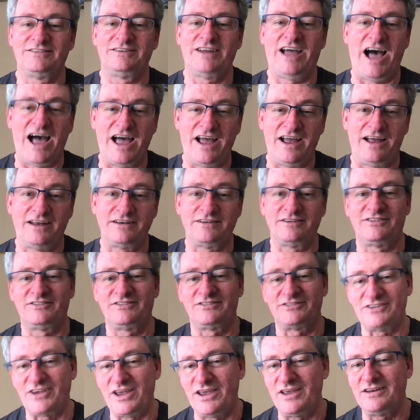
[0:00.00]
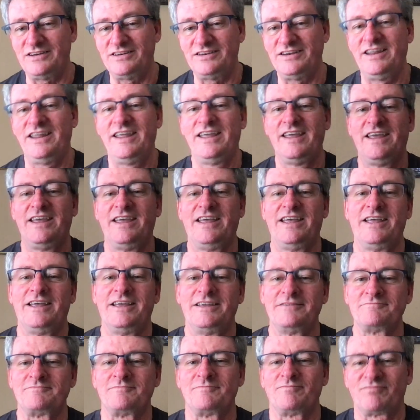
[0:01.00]
hot sun,
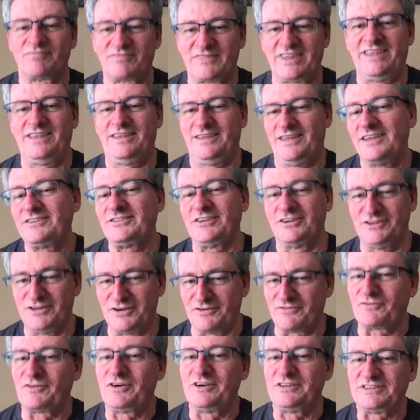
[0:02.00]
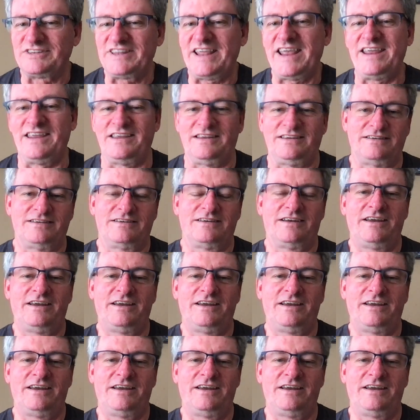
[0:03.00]
it's a different thing.